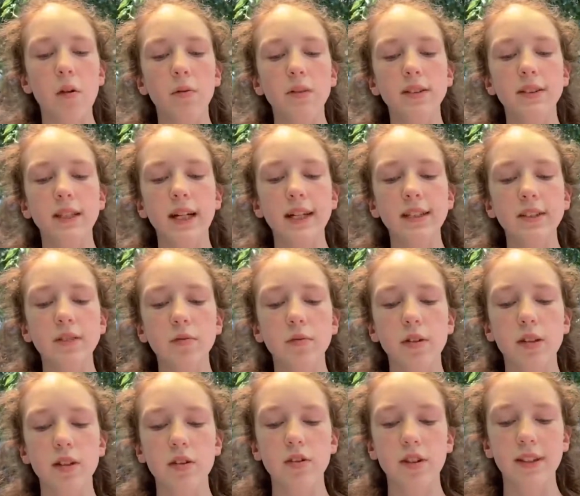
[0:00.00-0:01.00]
was tasked with
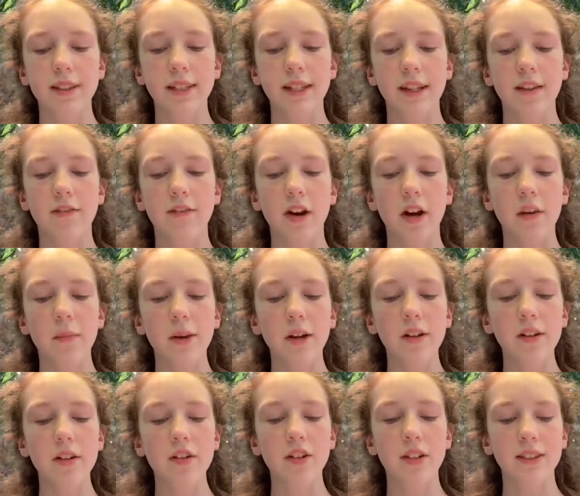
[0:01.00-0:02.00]
addressing environmental
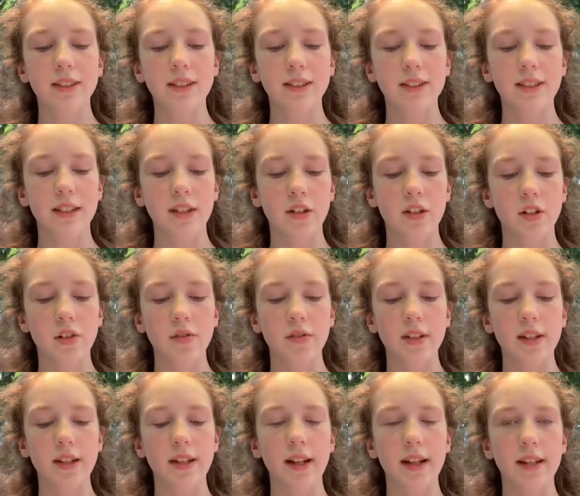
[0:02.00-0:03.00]
injustice issues
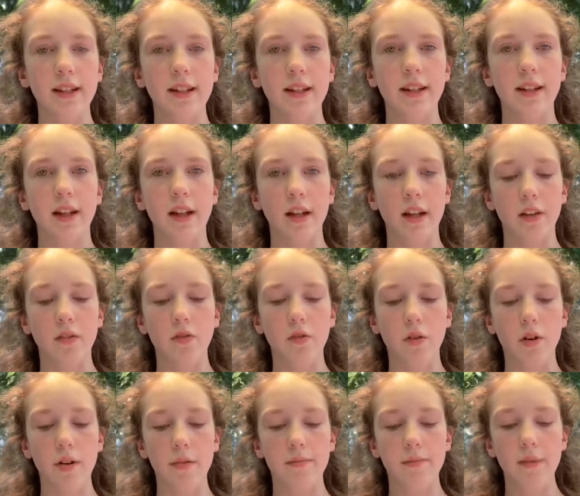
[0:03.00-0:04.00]
in
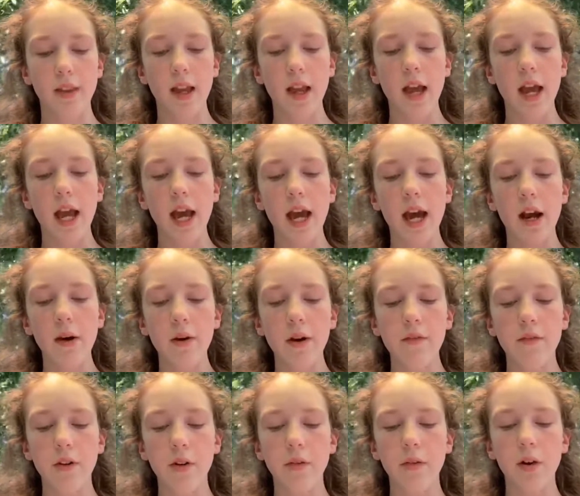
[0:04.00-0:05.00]
1994.
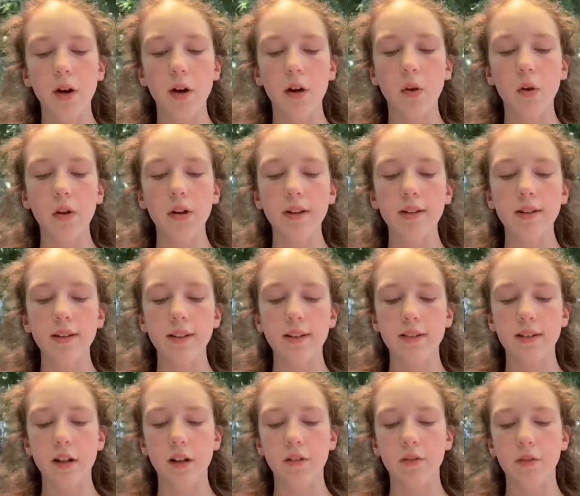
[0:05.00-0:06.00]
However, according to the
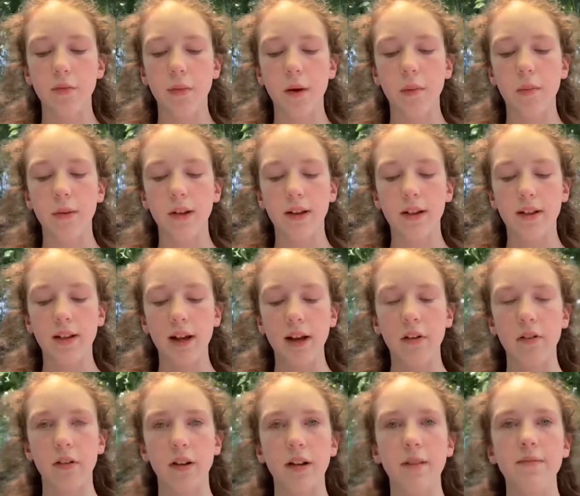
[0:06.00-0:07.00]
Center for Public
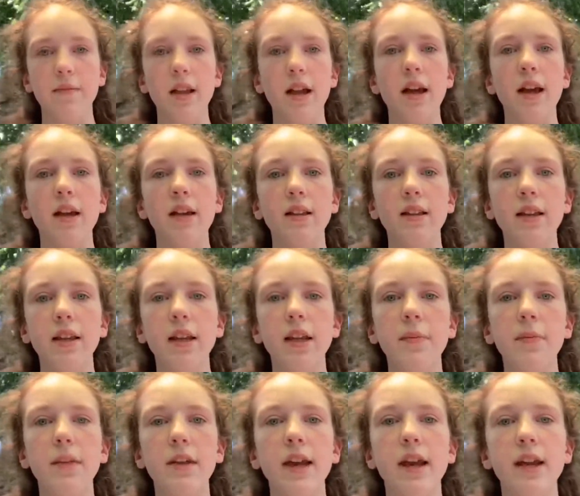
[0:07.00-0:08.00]
Integrity, the
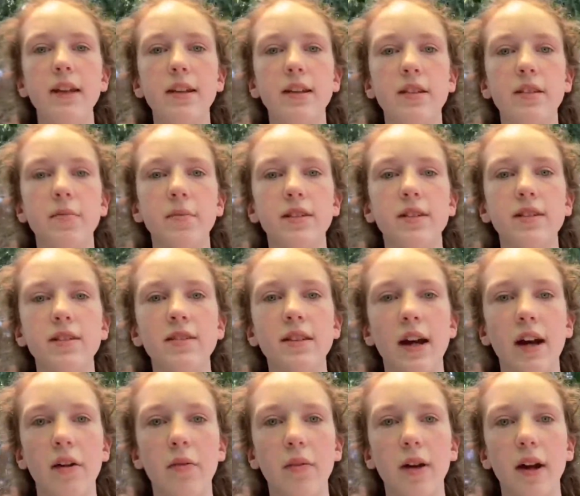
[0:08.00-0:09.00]
EPA dismisses
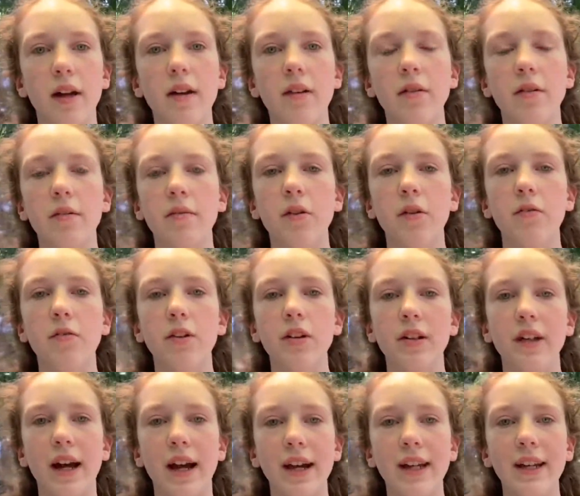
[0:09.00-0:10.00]
outright over
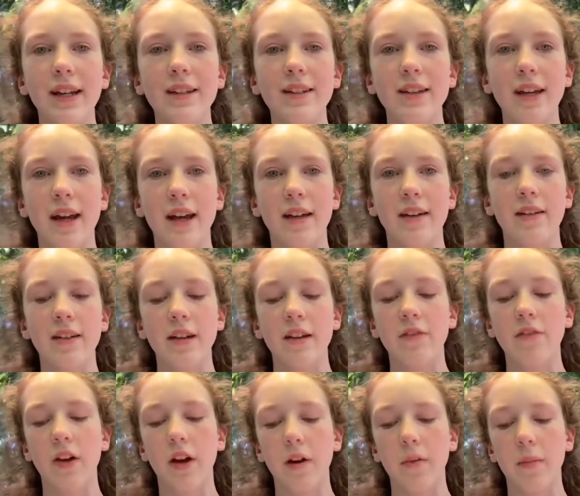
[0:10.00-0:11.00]
9 in 10
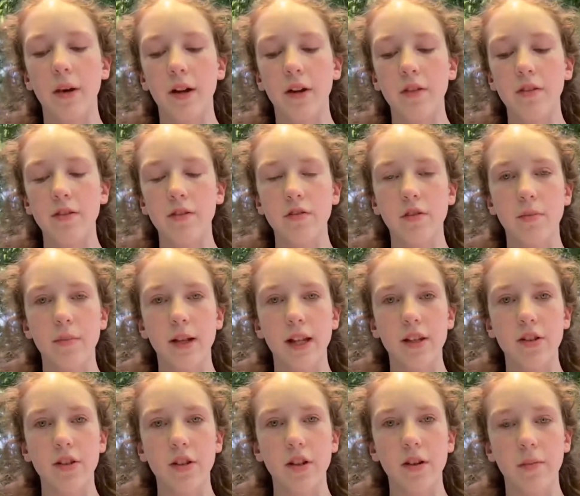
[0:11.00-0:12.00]
environmental
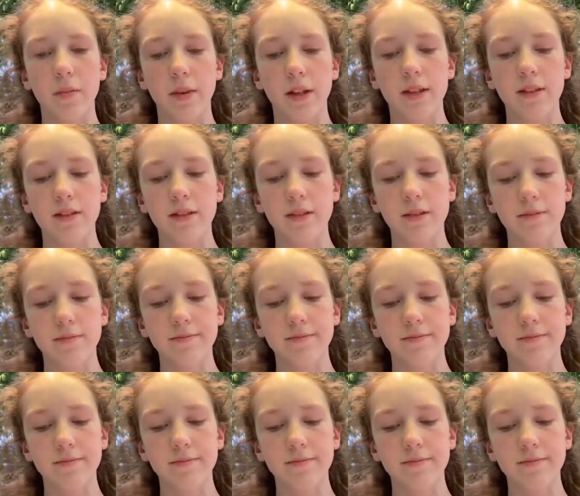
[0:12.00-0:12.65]
discrimination complaints.